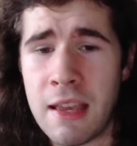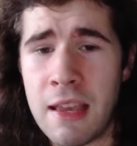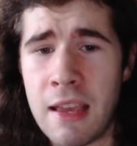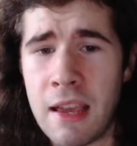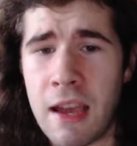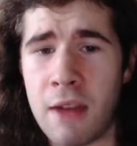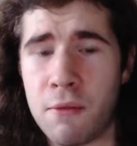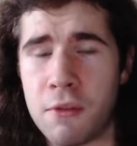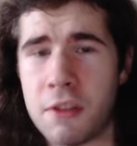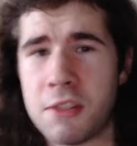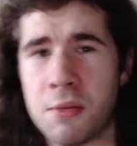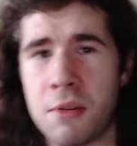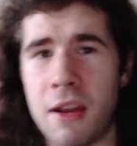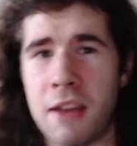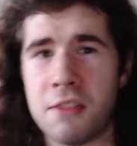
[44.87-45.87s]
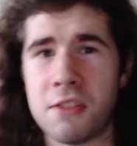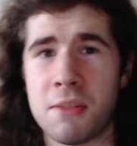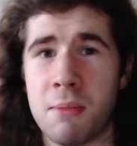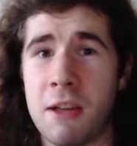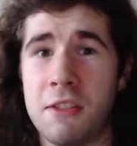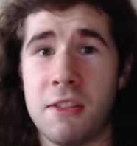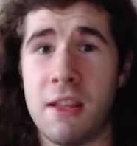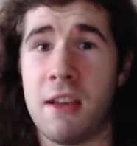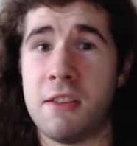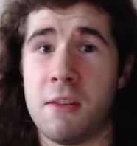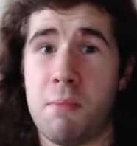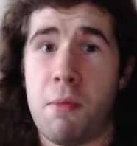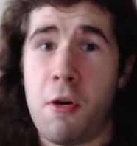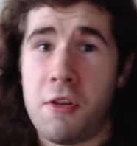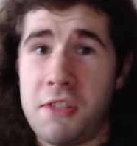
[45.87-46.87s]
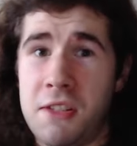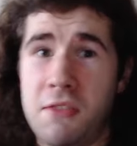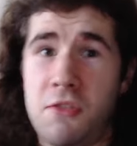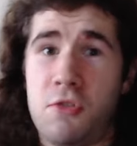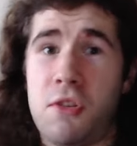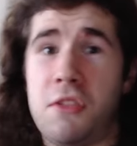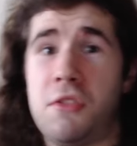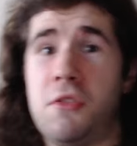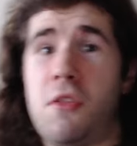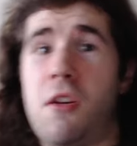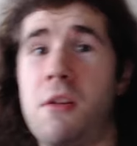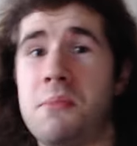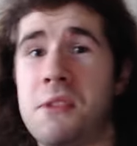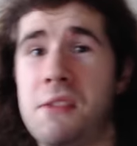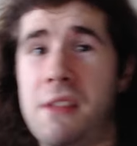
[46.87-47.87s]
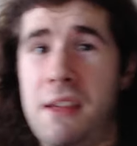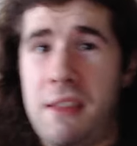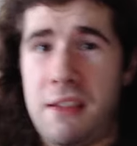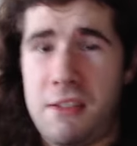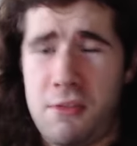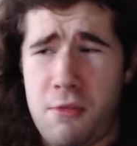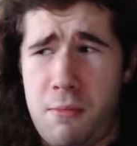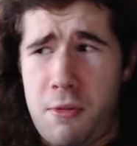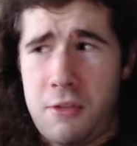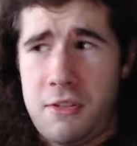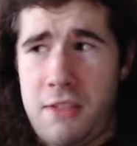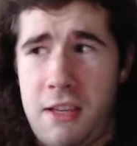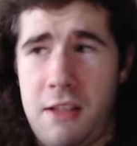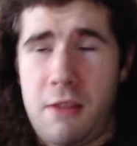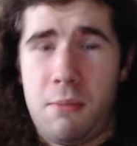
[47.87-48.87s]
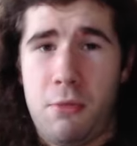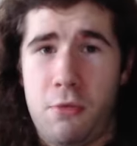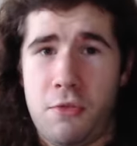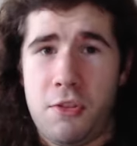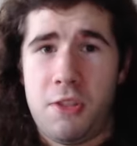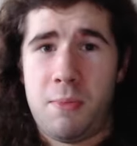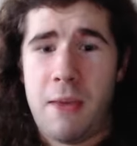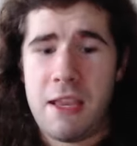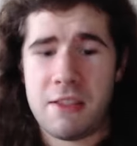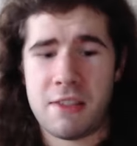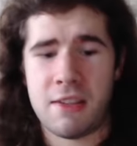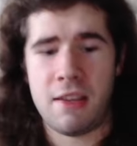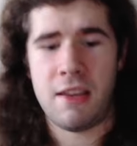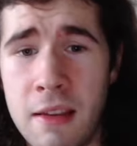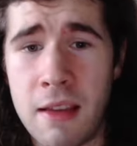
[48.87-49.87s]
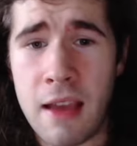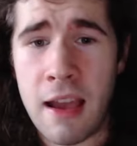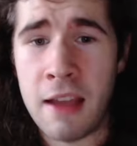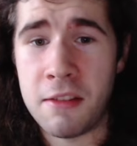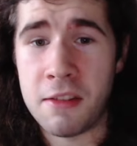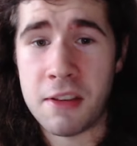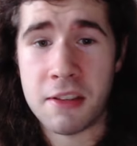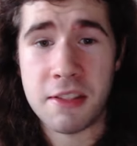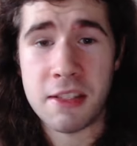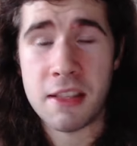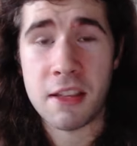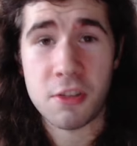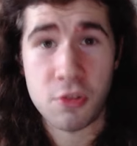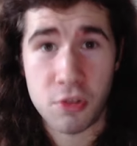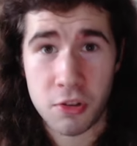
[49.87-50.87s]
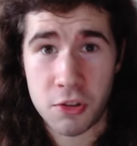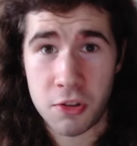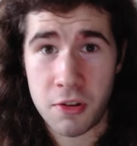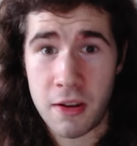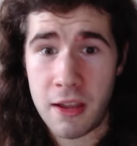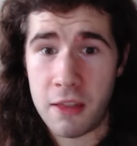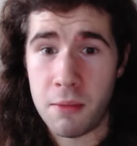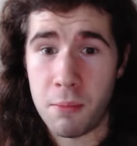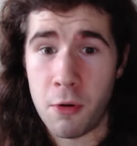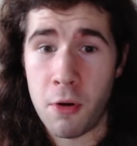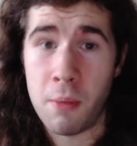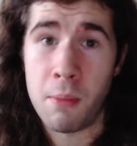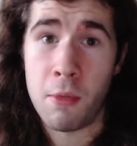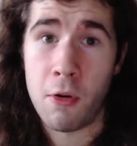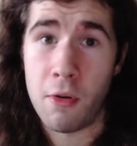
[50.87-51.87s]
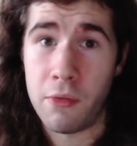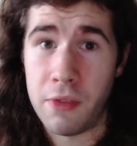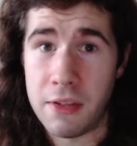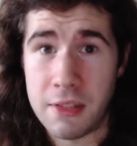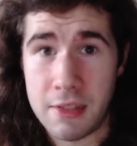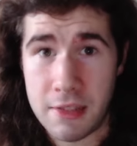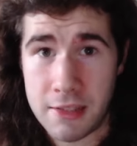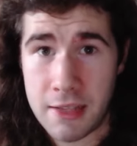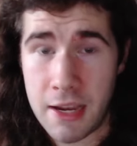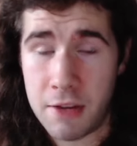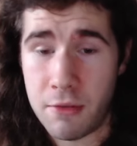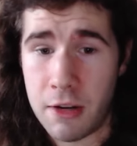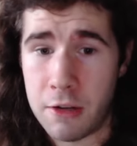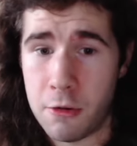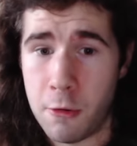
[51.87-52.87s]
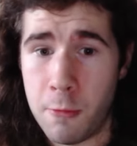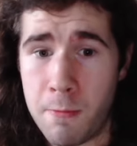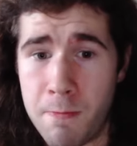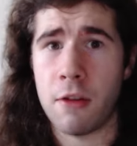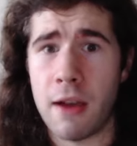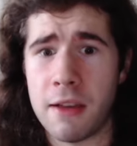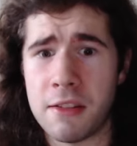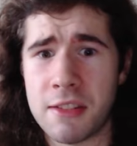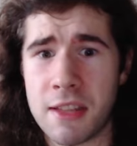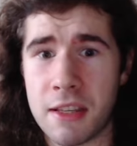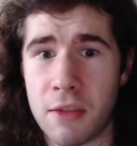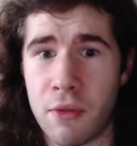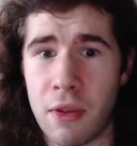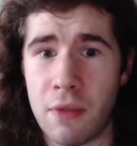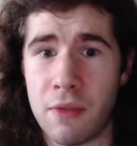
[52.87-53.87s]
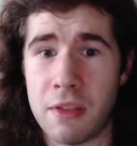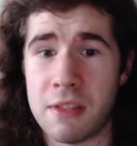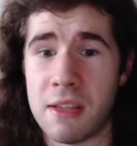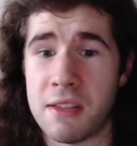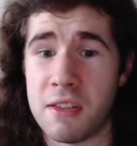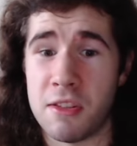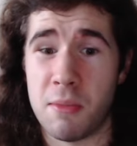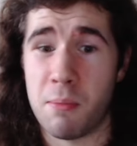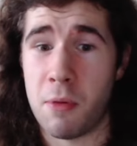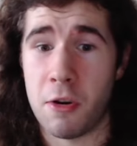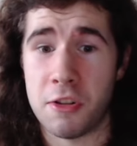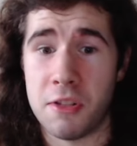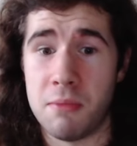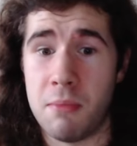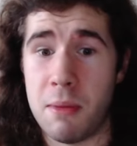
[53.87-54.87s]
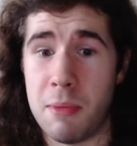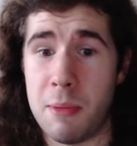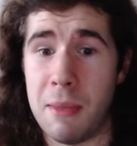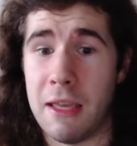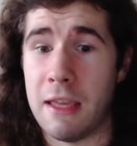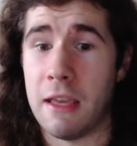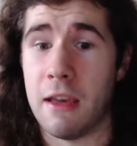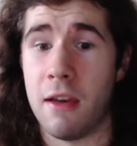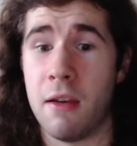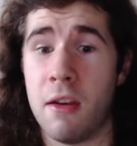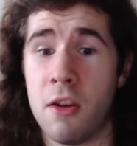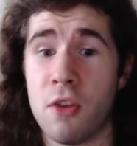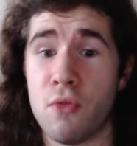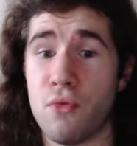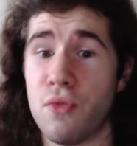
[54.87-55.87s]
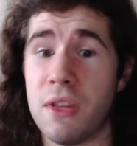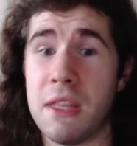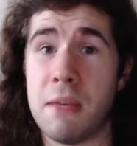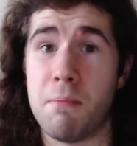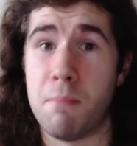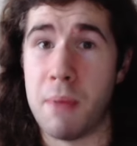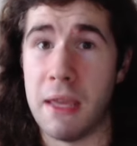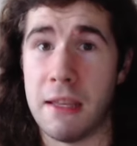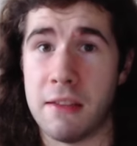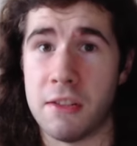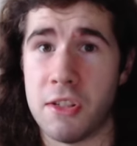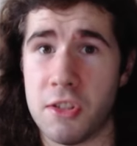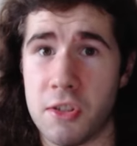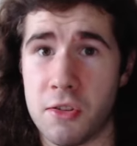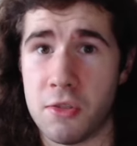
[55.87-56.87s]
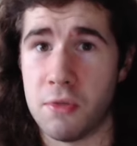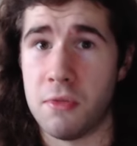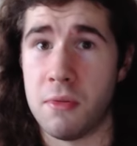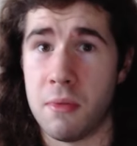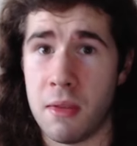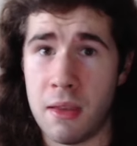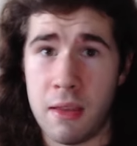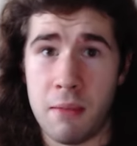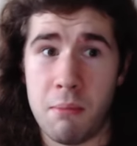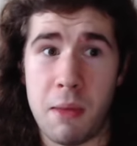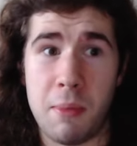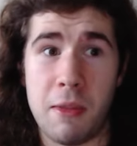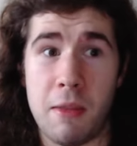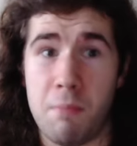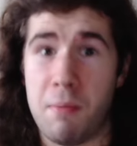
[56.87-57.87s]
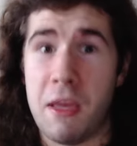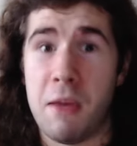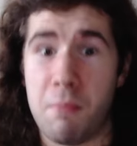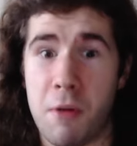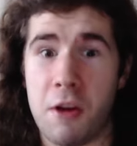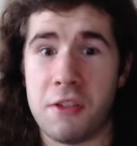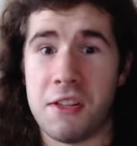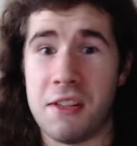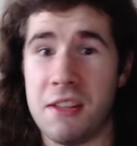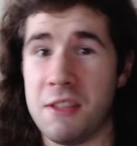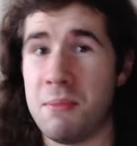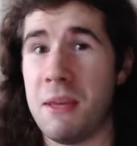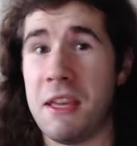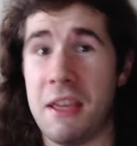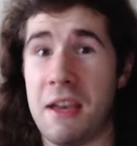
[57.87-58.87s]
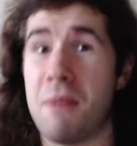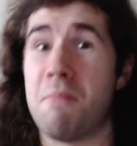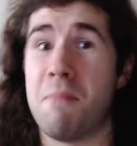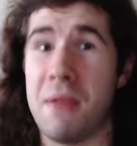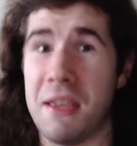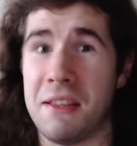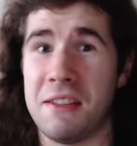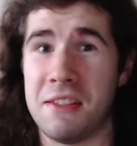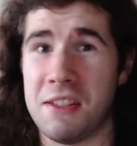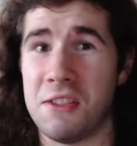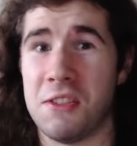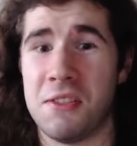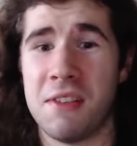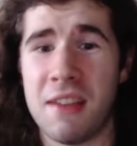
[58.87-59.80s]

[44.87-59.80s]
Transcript: And for this one, I just imagine that as a person stretching their arms out like this, so a person taking up loads of space. And you can see that structure at the bottom of this decide radical. I just like to think of this as a person maybe making a really big decision. So maybe the big person is making a big decision.